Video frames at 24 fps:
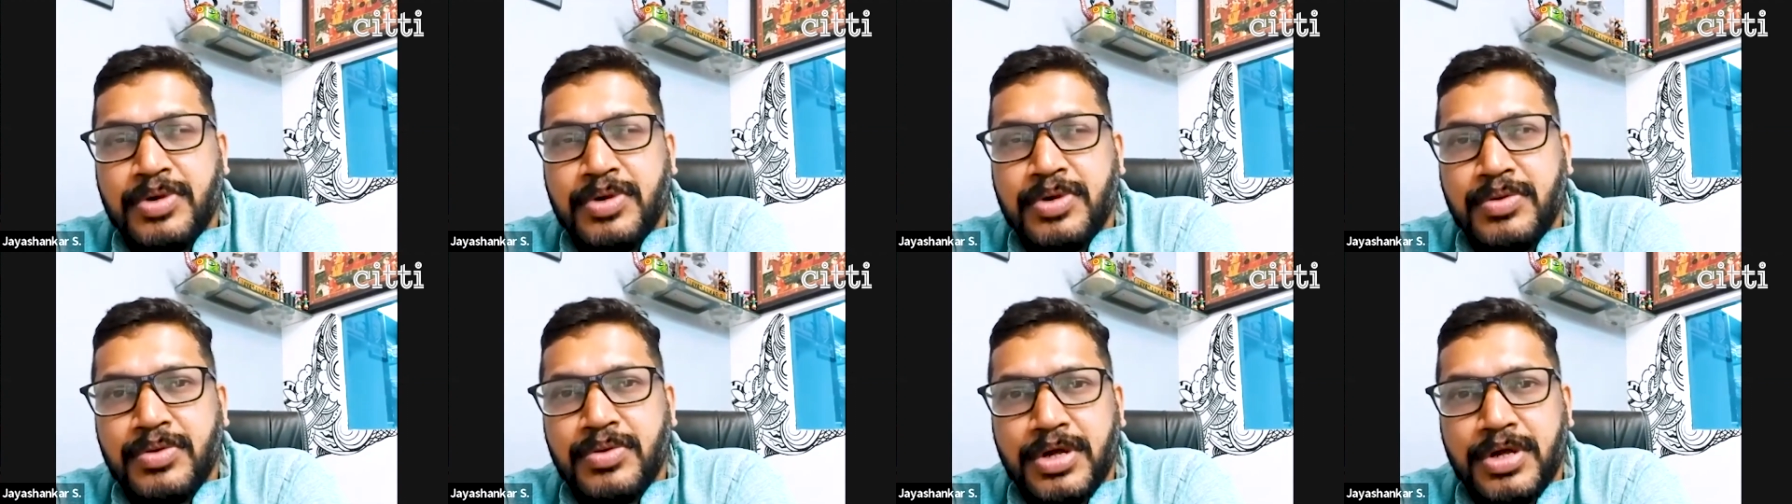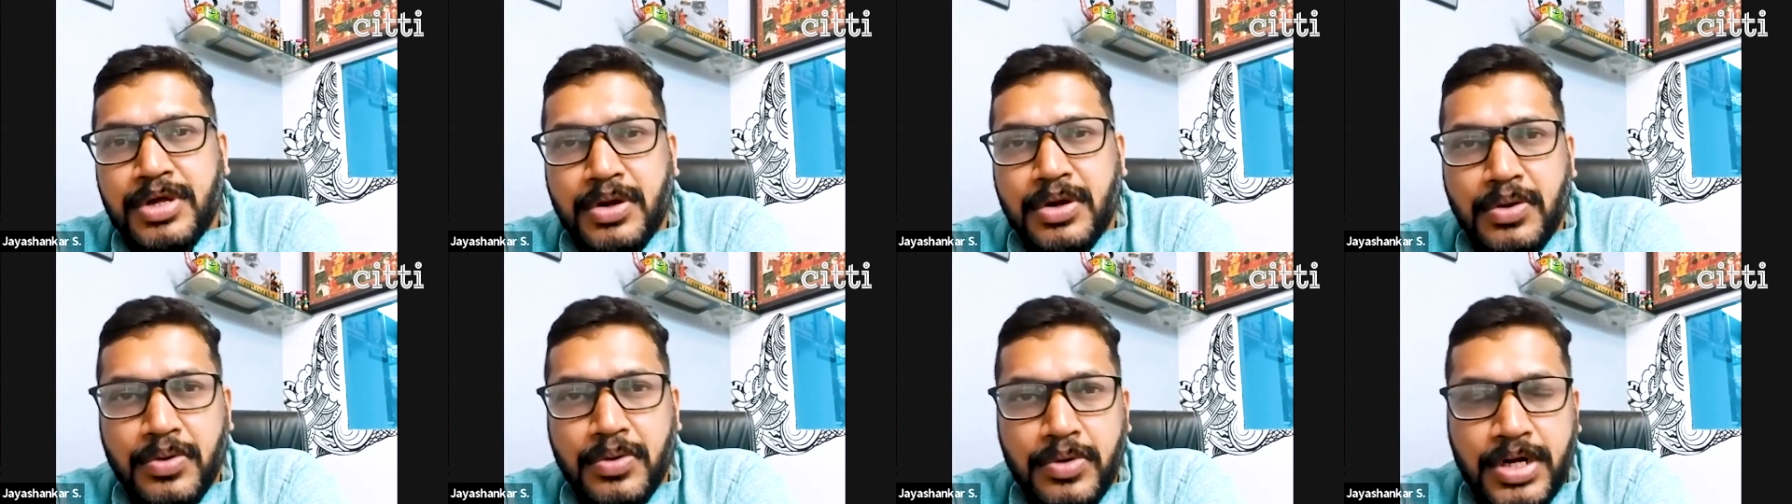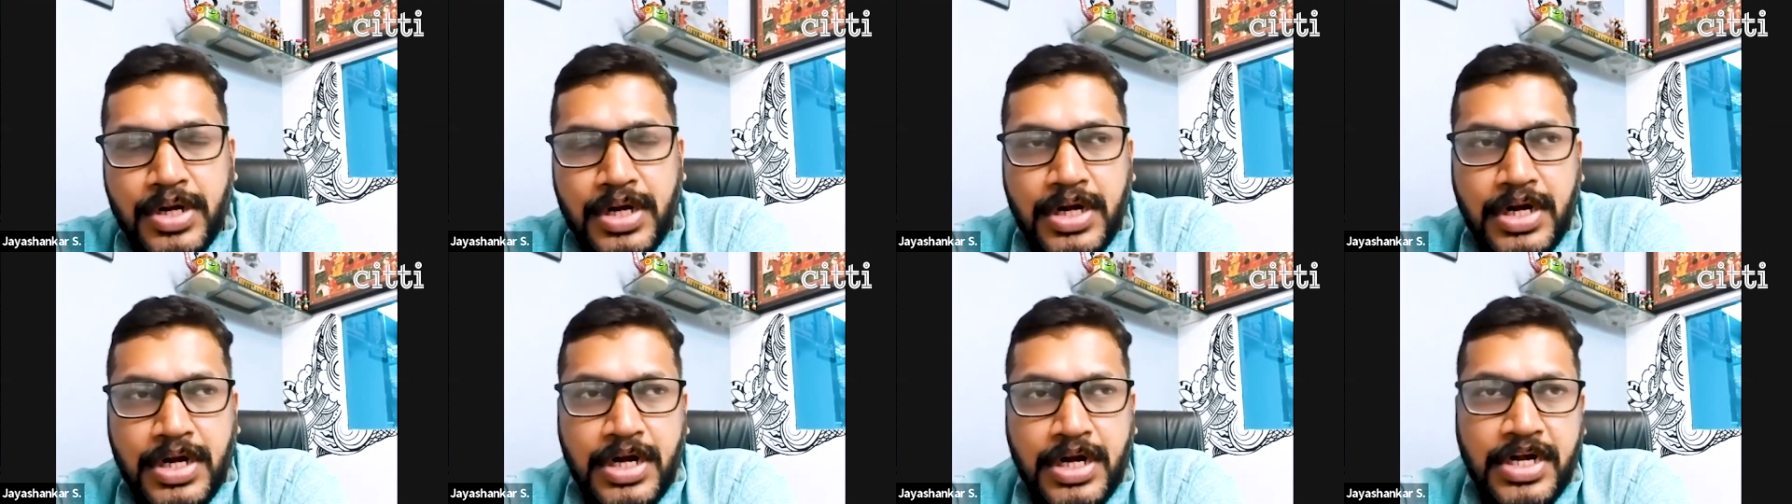people were
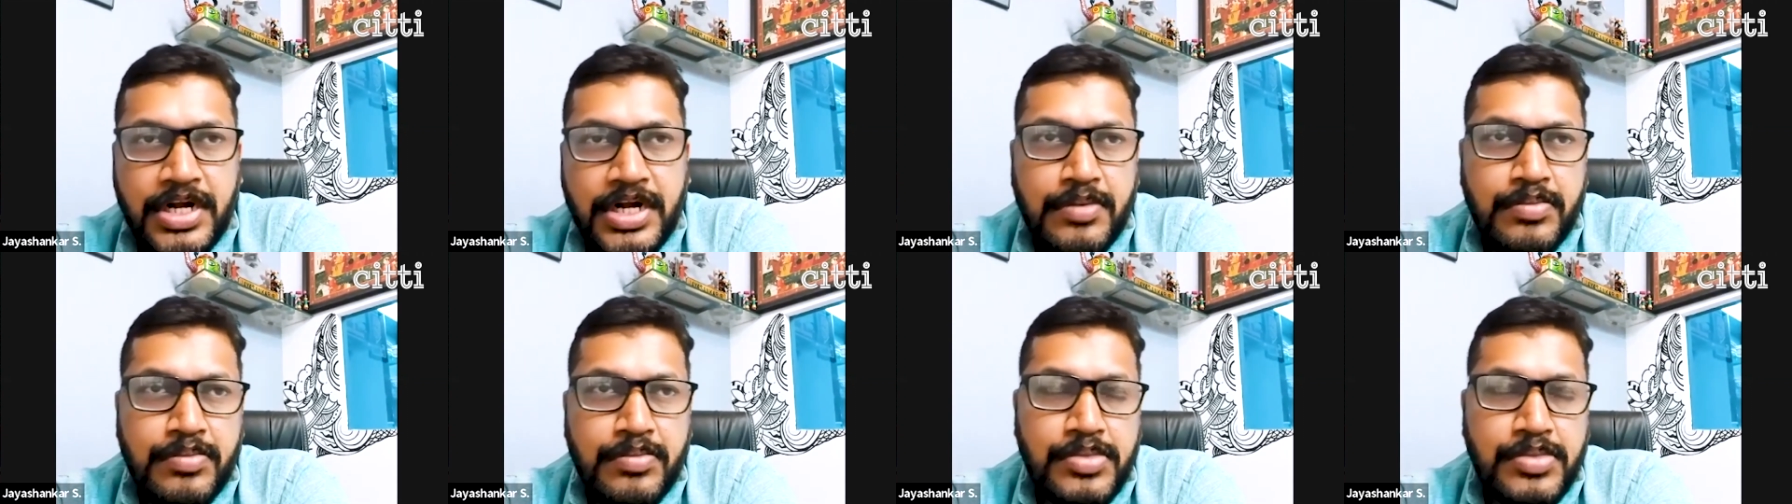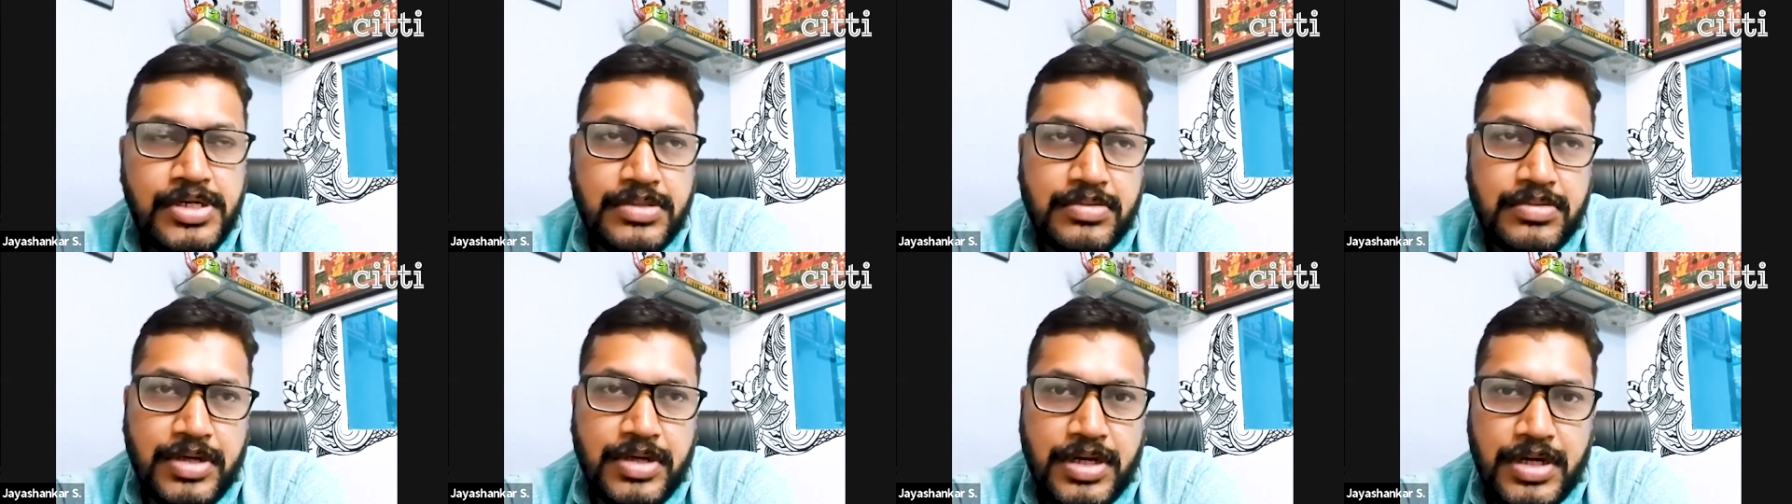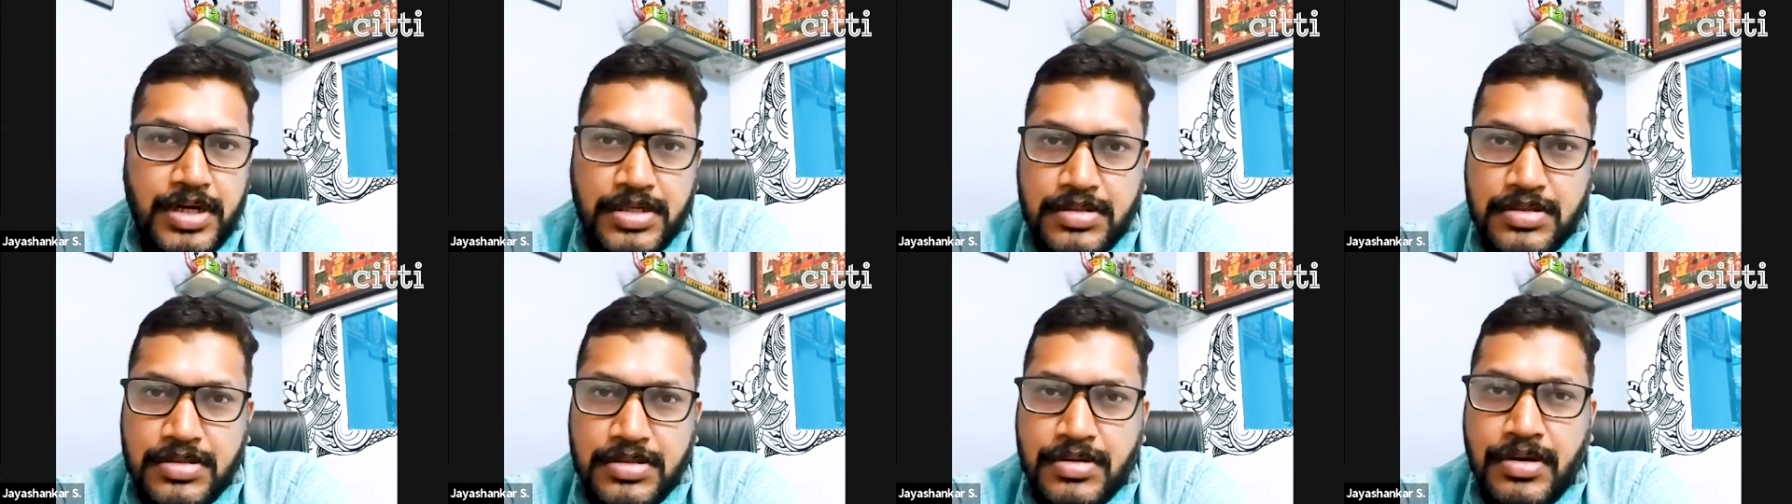looted, temples
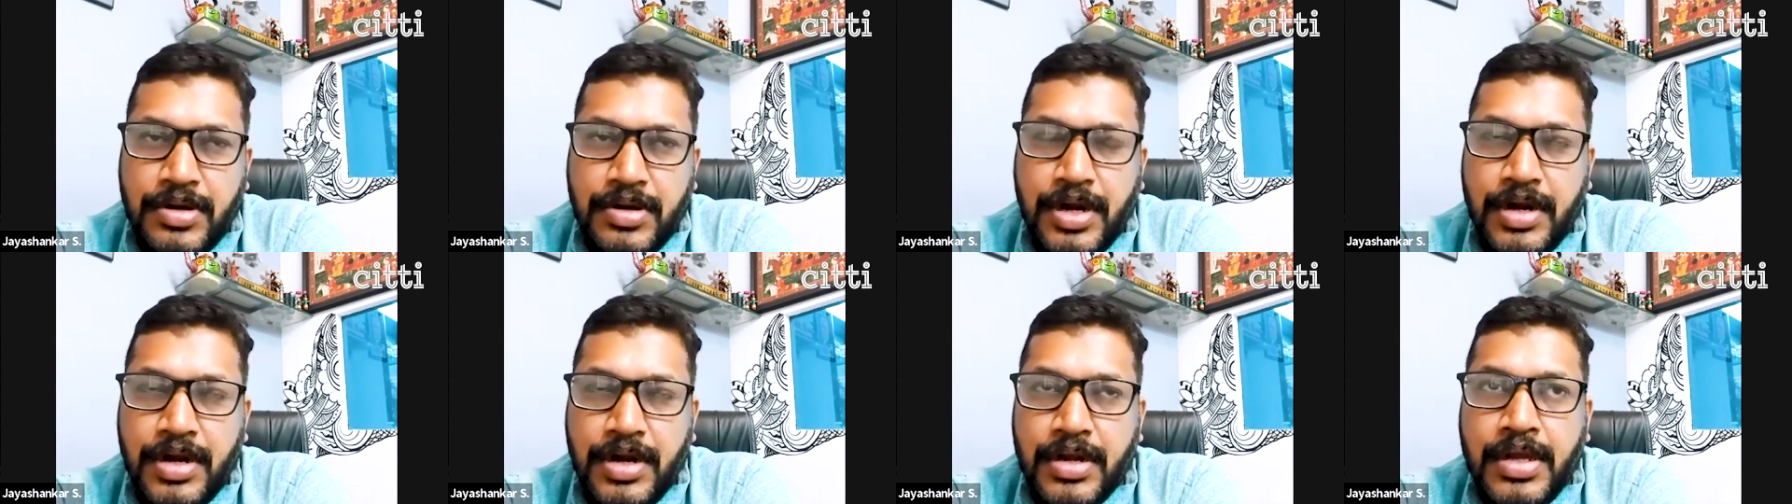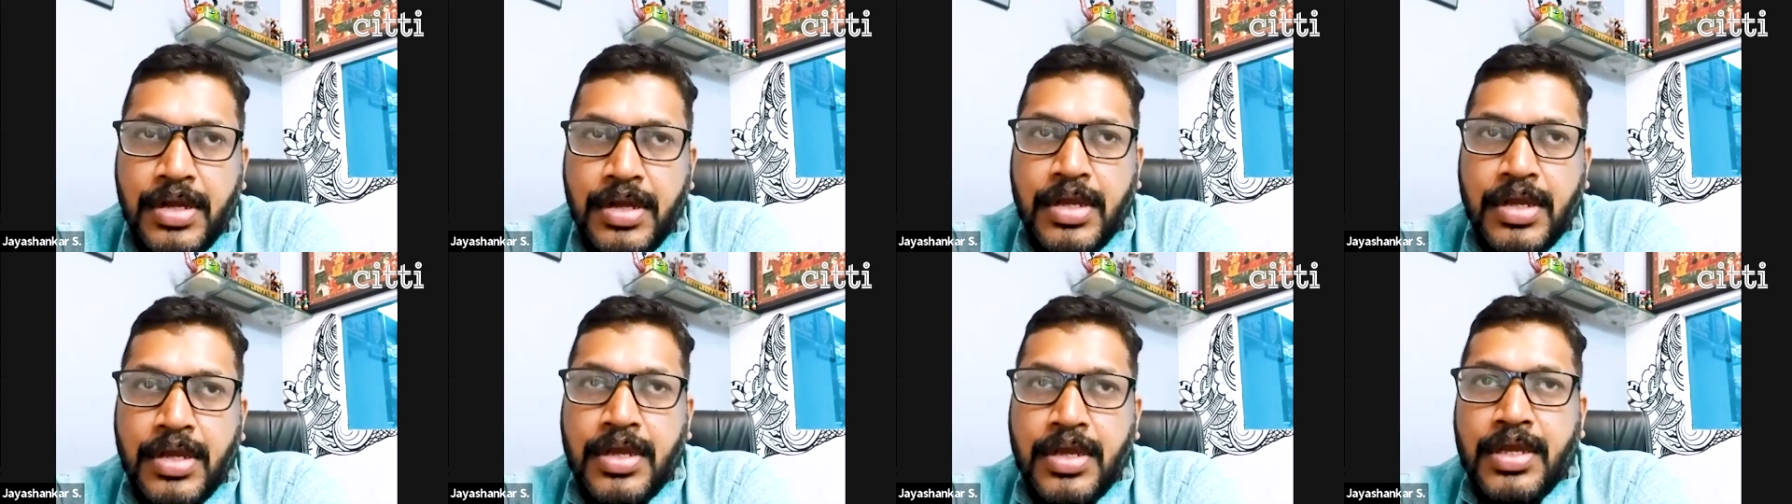were destroyed,